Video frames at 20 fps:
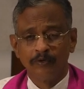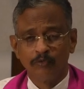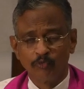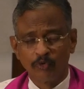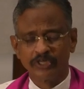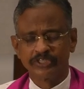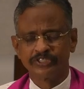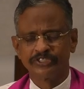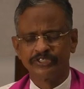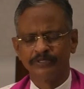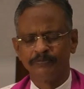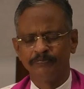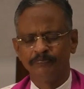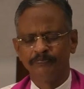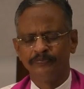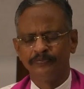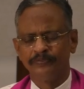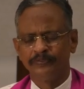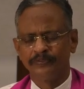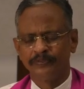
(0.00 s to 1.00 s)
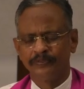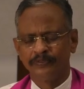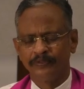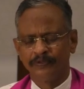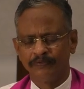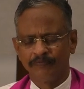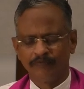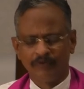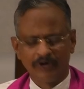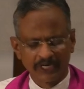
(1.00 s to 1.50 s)
worship
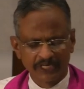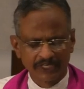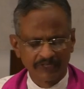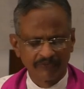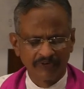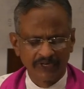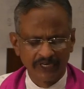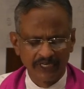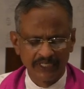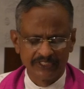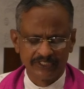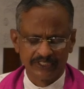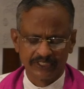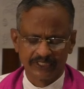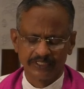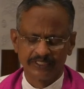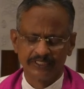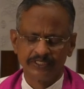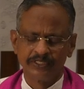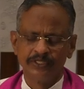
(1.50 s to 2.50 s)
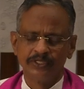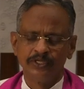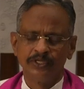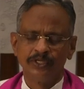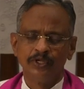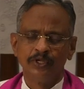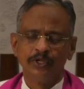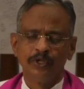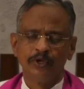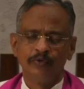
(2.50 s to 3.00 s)
whatever religion
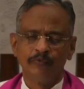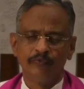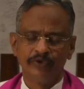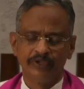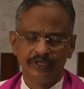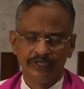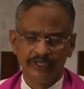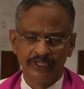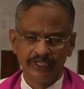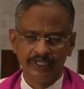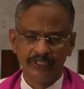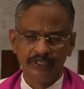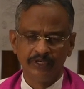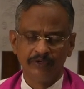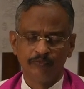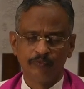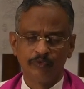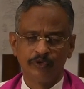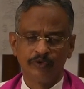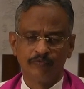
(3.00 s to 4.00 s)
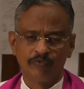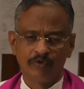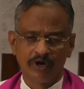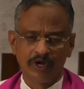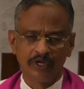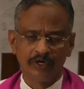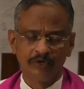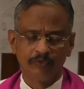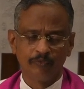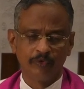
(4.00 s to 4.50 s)
we need, we
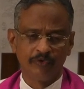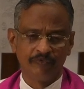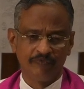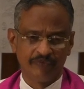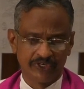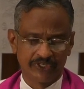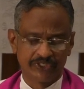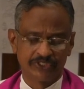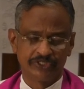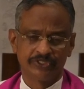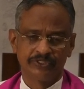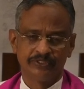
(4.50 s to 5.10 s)
want, we wish.